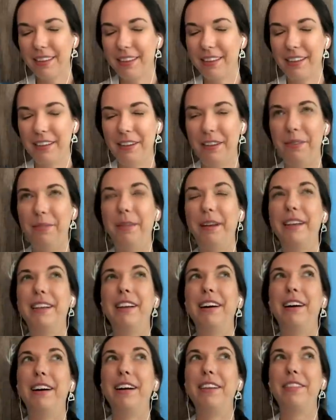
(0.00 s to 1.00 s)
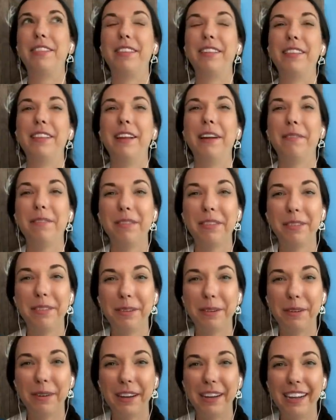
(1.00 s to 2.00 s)
Oh my gosh, the love
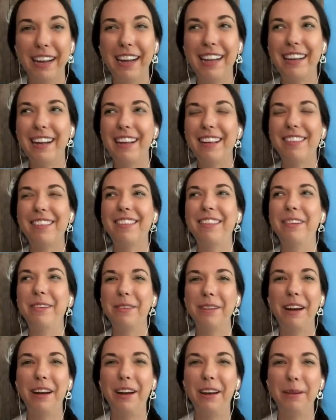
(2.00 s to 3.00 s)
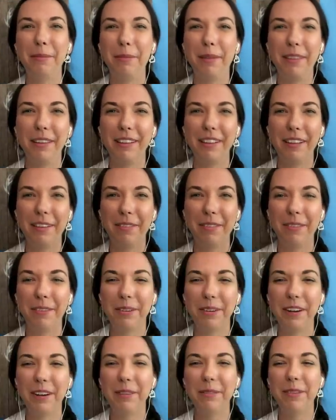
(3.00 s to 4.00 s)
story. I got so caught up in the love
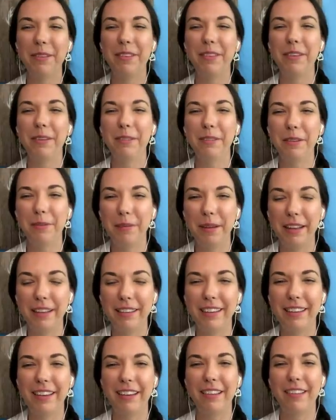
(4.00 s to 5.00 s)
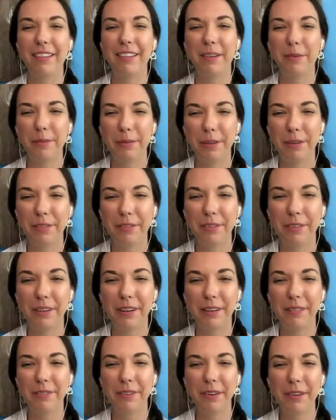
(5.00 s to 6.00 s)
story. It was so romantic and so beautiful.
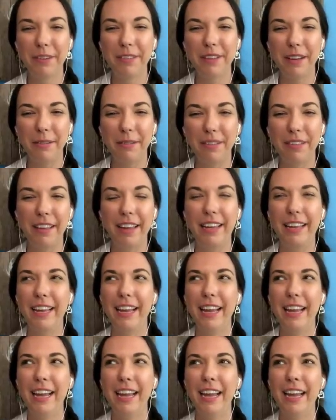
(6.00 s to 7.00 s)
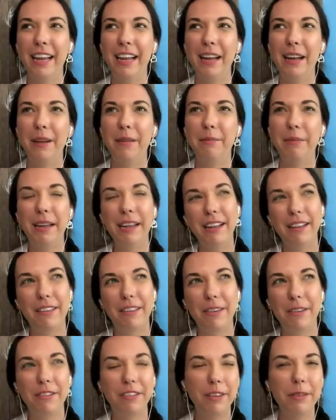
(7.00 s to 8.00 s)
And at first I was like, man,
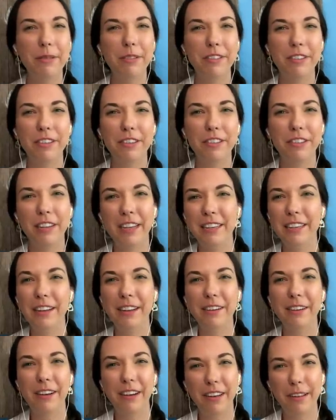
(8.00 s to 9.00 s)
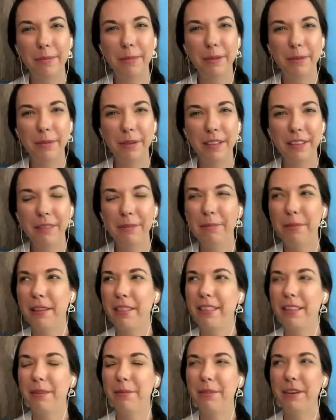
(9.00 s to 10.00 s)
so she was just cheating on her husband with him.
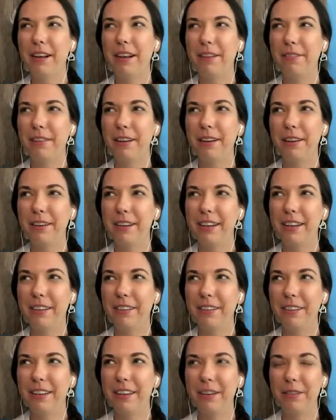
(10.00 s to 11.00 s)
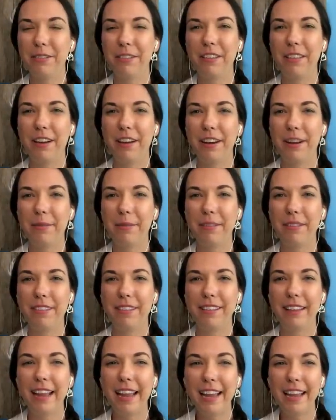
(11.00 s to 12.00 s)
But then when I found out, you know, she thought he
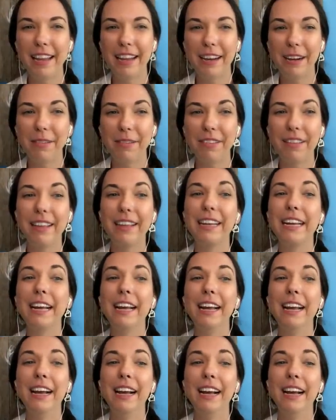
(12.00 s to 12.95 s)
was dead, I was like,